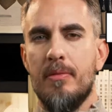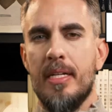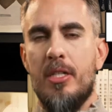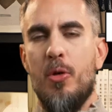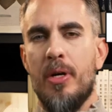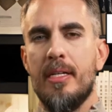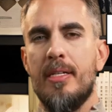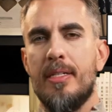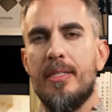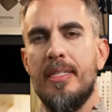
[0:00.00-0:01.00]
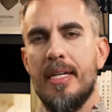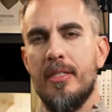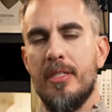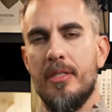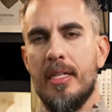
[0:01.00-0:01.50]
Feng Shui, the
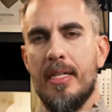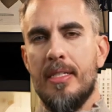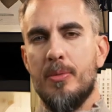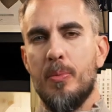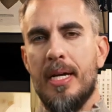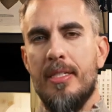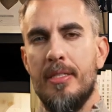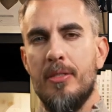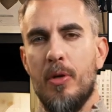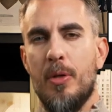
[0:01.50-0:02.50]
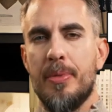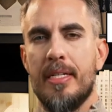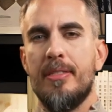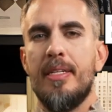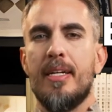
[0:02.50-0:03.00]
ancient Chinese practice of
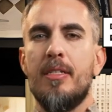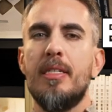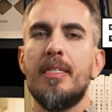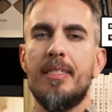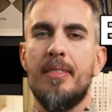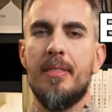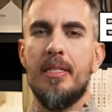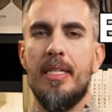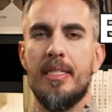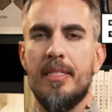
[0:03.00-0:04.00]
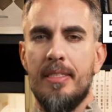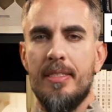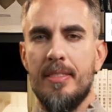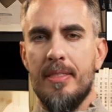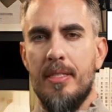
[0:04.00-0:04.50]
harmonizing energy, qi,
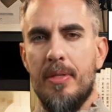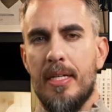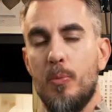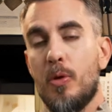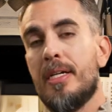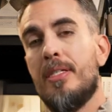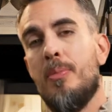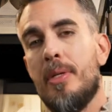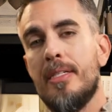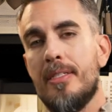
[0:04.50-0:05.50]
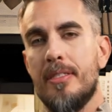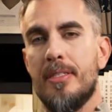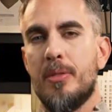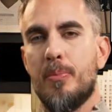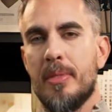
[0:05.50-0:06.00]
in living and working
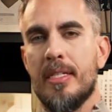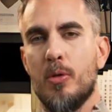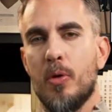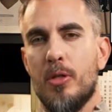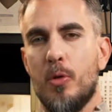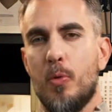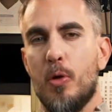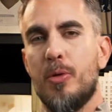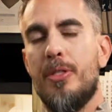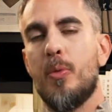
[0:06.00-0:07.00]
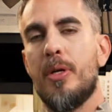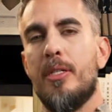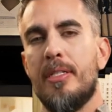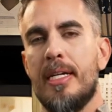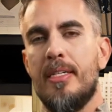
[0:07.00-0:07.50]
spaces, plays a critical role in
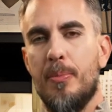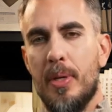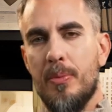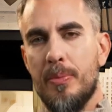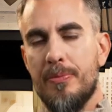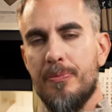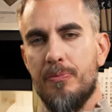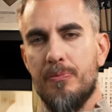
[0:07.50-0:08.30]
real estate development.